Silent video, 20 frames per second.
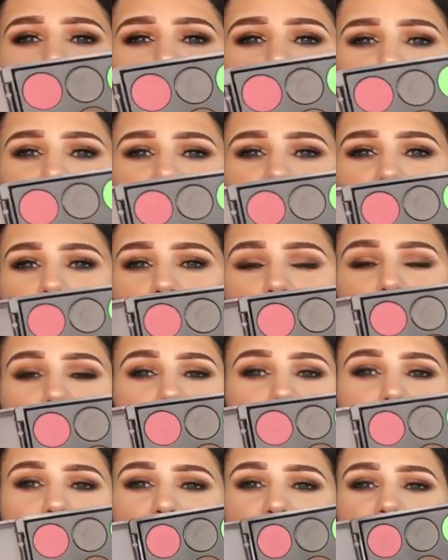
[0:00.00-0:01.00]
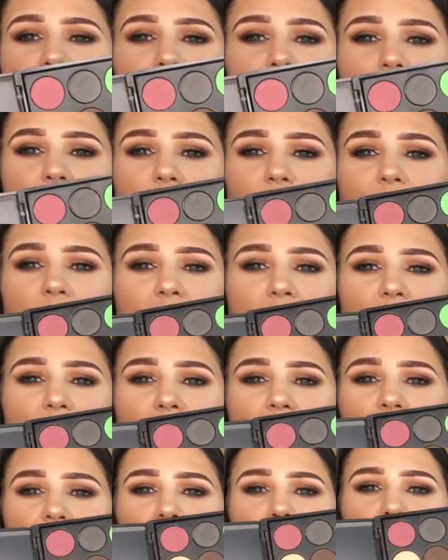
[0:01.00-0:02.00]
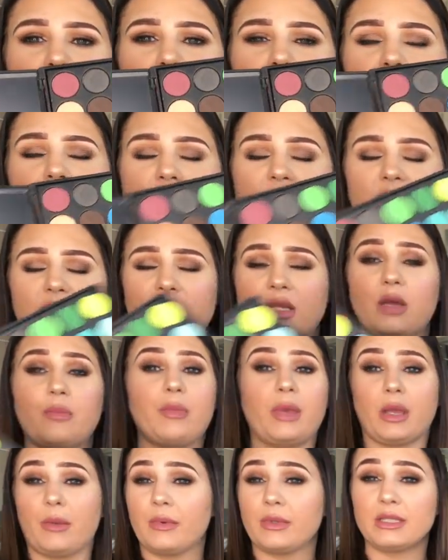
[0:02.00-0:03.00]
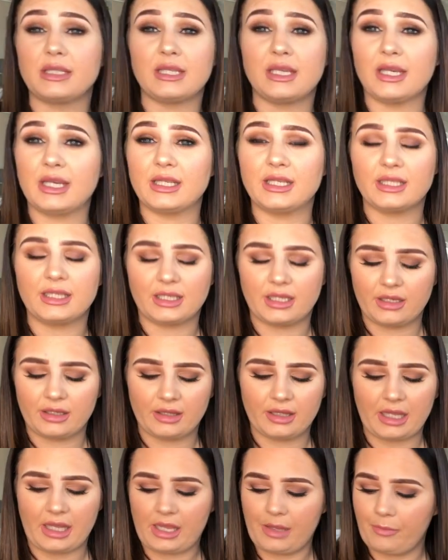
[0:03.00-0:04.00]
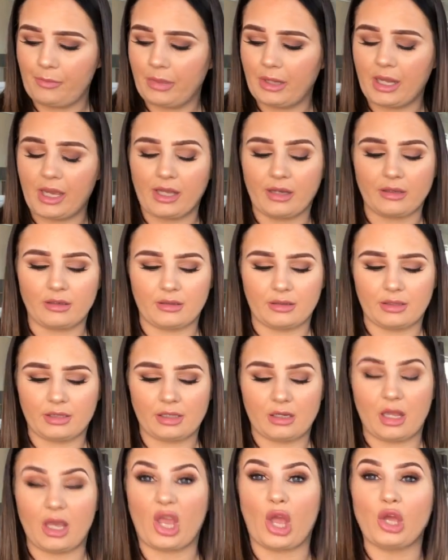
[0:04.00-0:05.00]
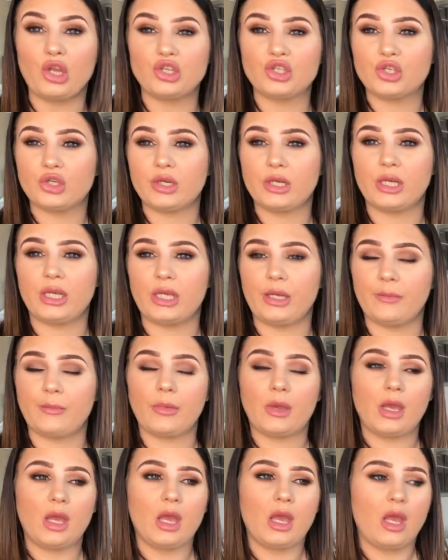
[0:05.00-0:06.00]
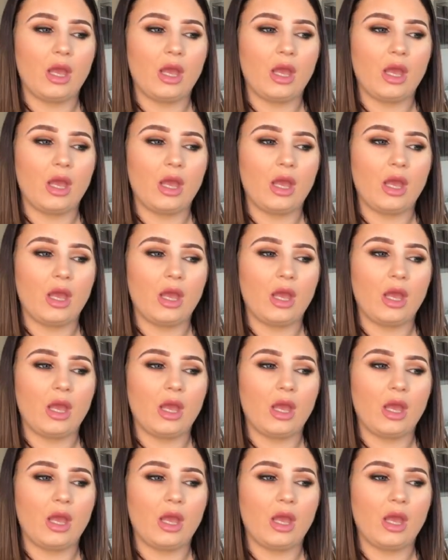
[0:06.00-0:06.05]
are so good. They're so bright. They're so pigmented. They blend like a dream.